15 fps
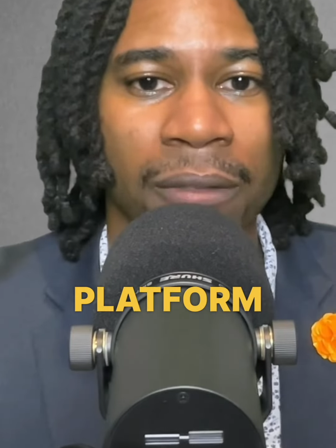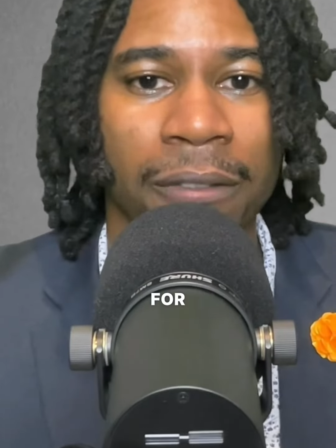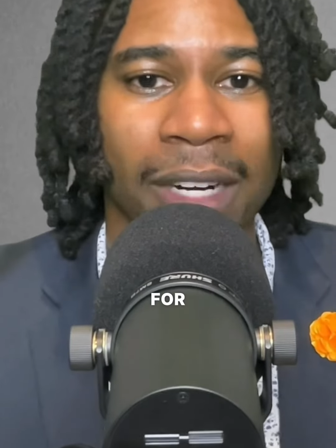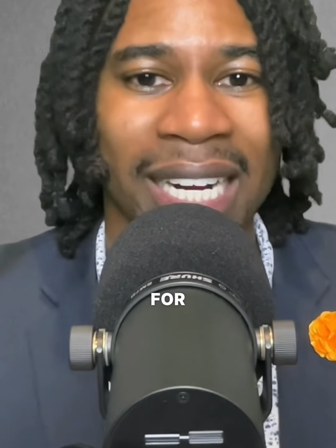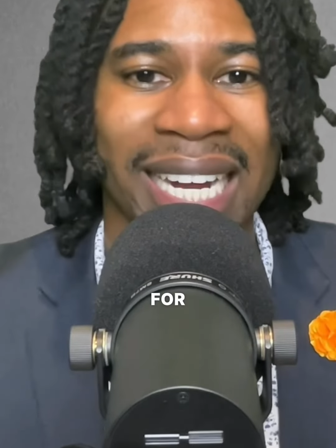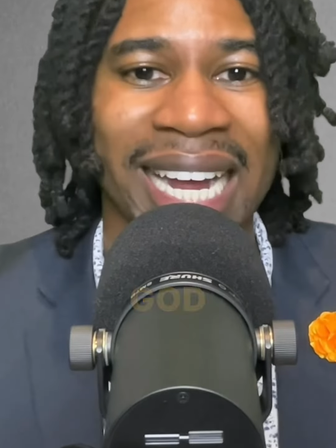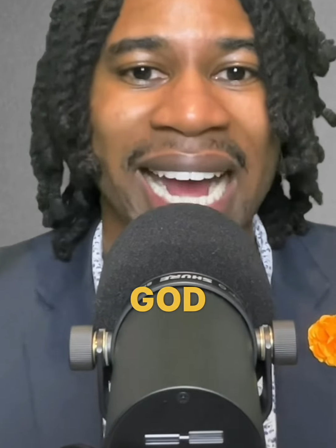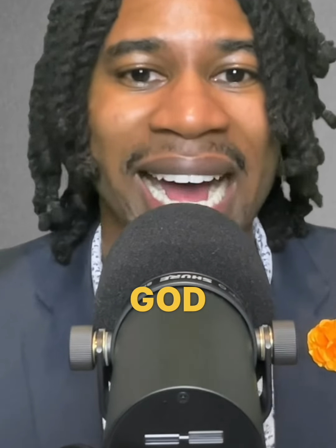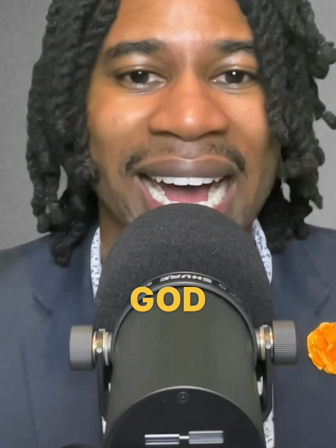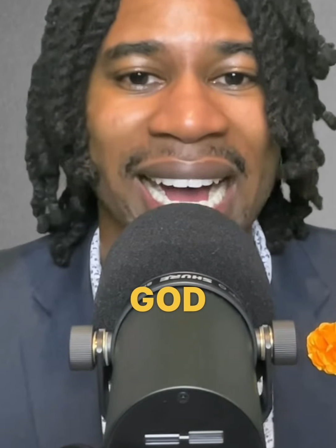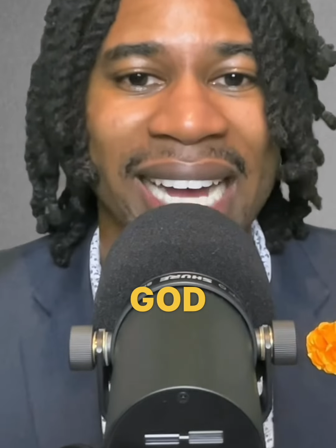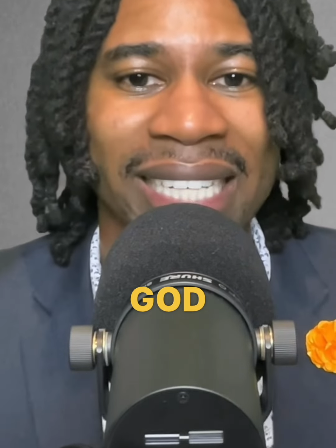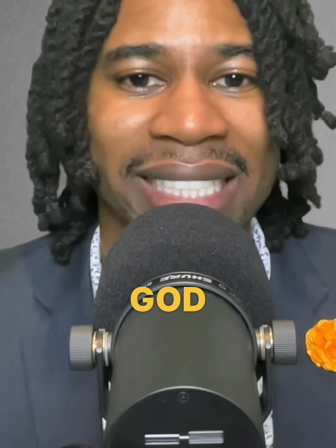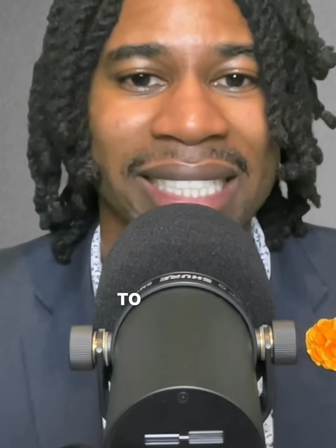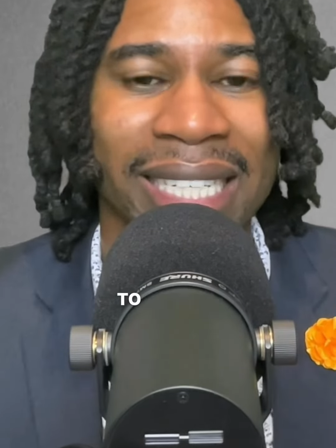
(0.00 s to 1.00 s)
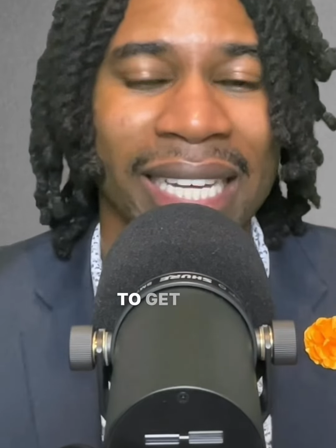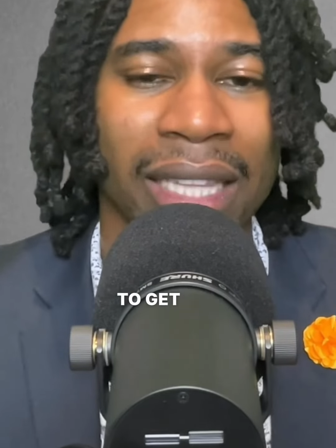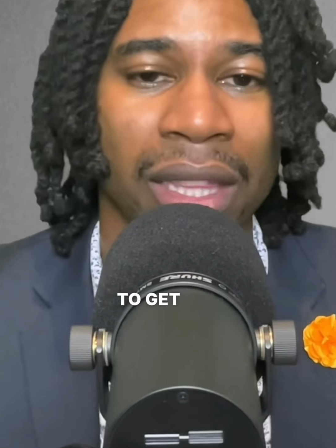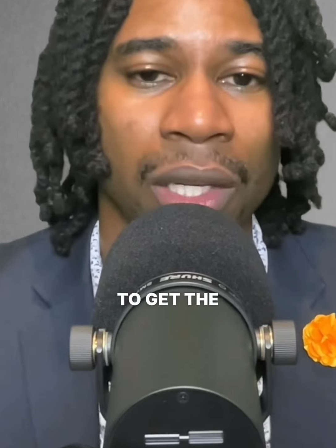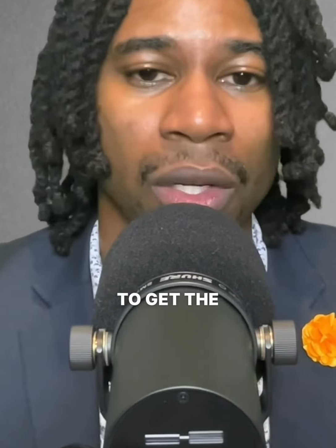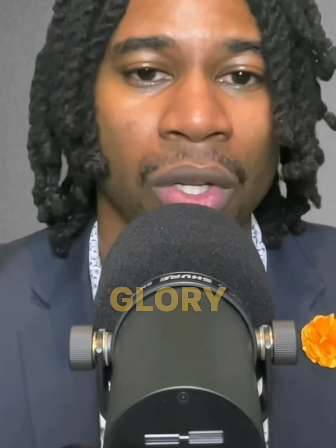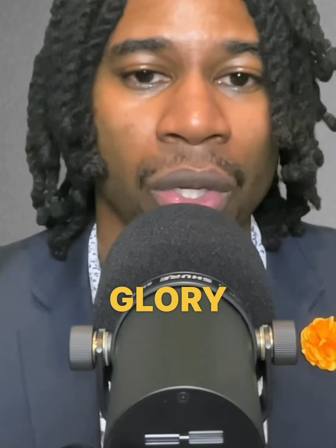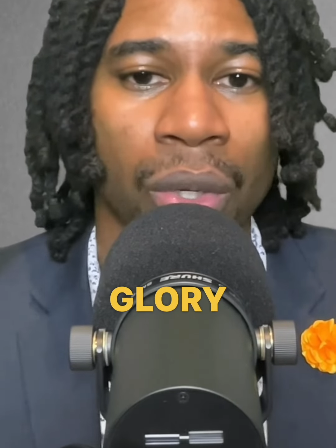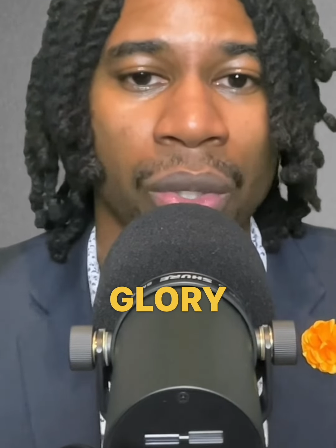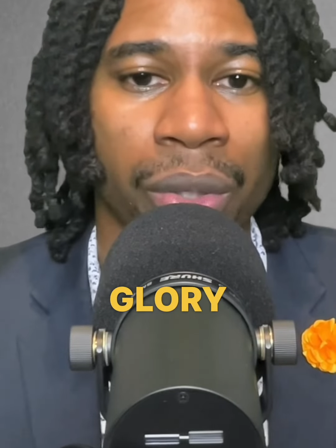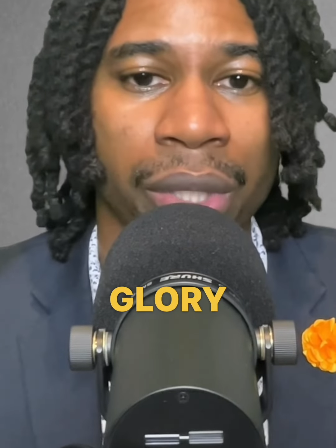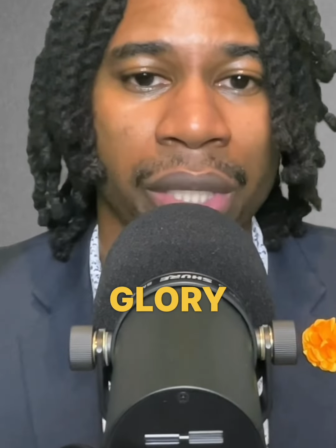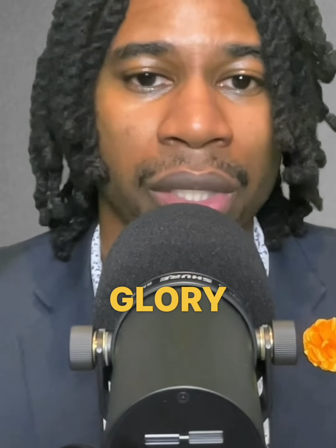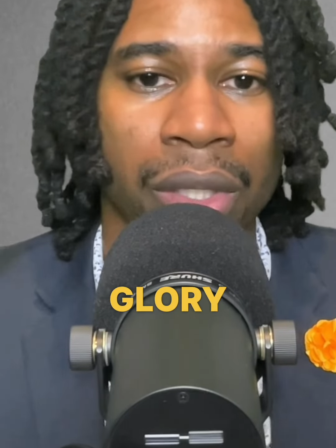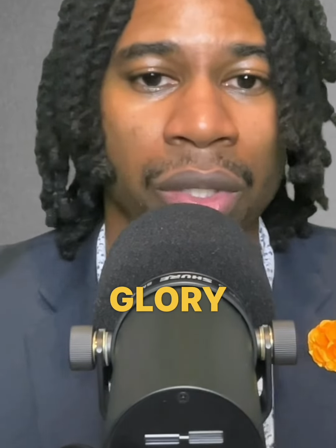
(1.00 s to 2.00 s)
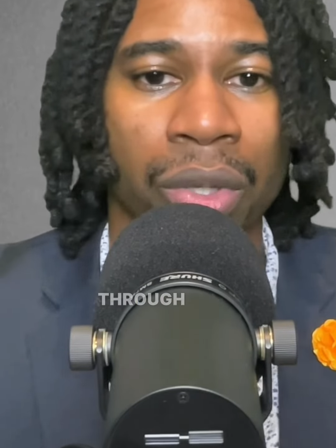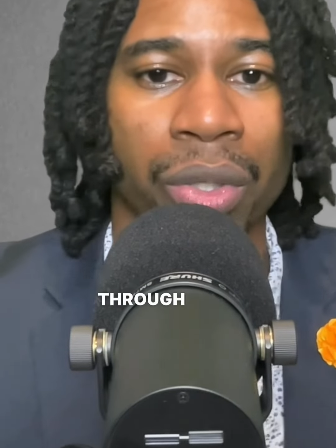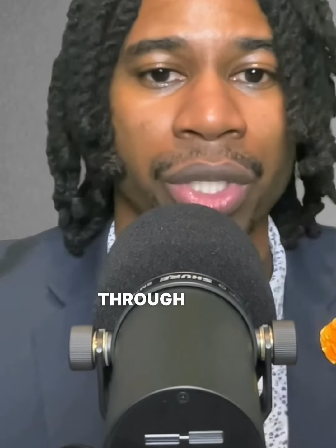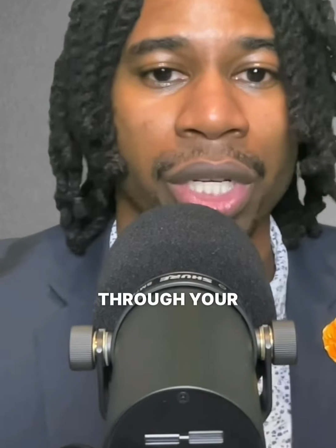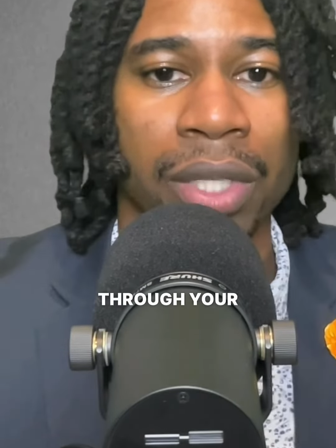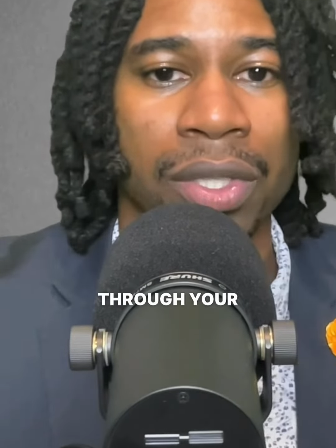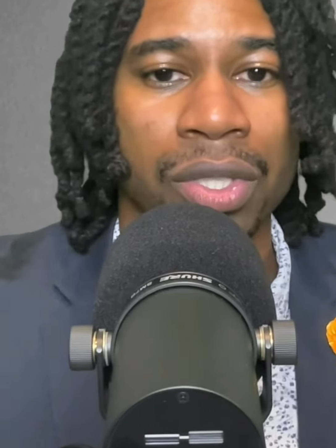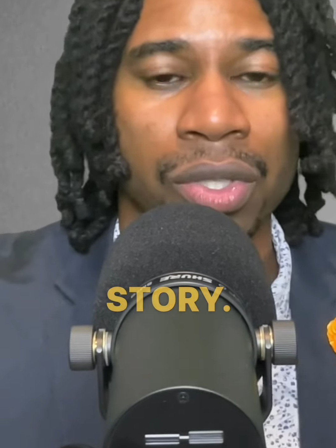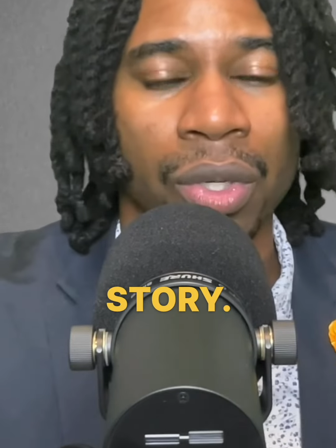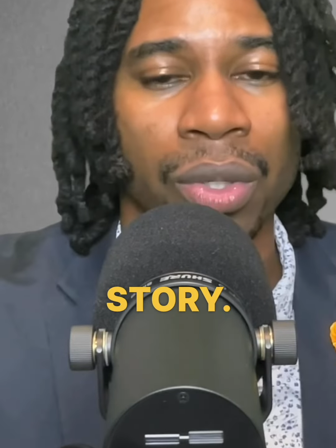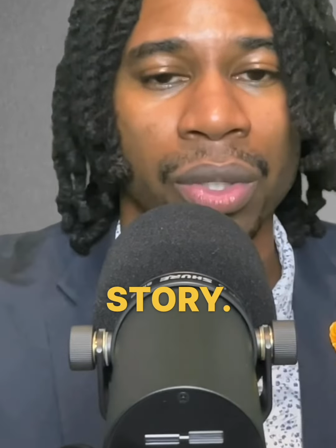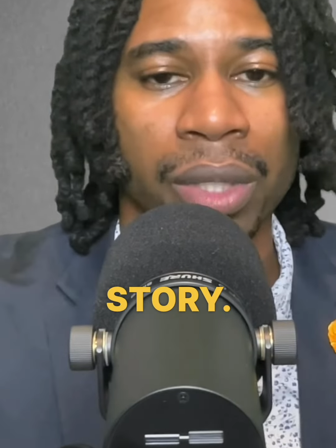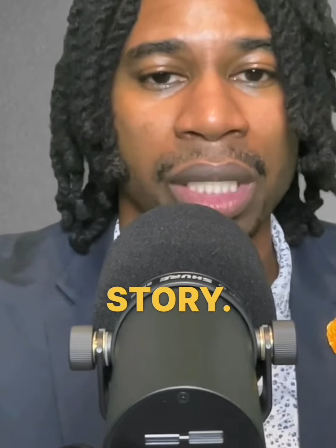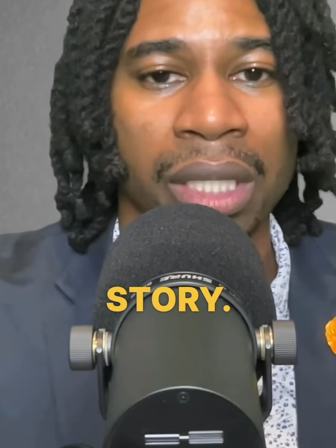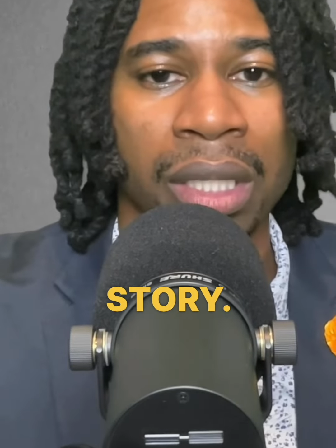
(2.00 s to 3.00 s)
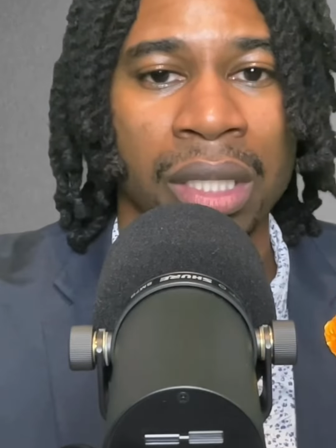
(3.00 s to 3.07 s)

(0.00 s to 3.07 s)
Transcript: for God to get the glory through your story.